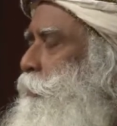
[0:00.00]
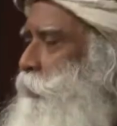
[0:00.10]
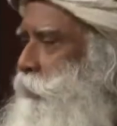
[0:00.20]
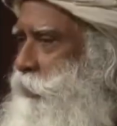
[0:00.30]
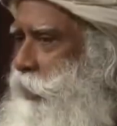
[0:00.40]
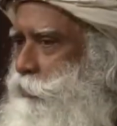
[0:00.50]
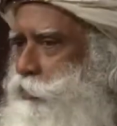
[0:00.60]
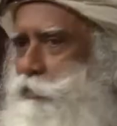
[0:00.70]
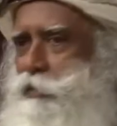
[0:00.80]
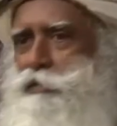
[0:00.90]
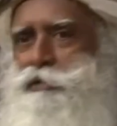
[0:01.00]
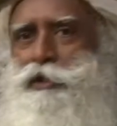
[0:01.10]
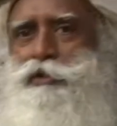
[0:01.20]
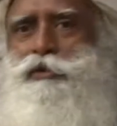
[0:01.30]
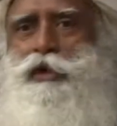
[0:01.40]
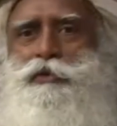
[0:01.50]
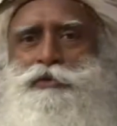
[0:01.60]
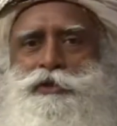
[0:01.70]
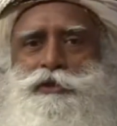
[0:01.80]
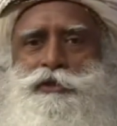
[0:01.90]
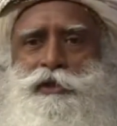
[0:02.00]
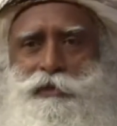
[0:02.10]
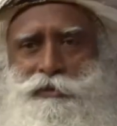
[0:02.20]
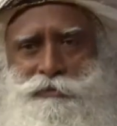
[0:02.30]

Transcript: Yes, I do, because they don't know how to sit still.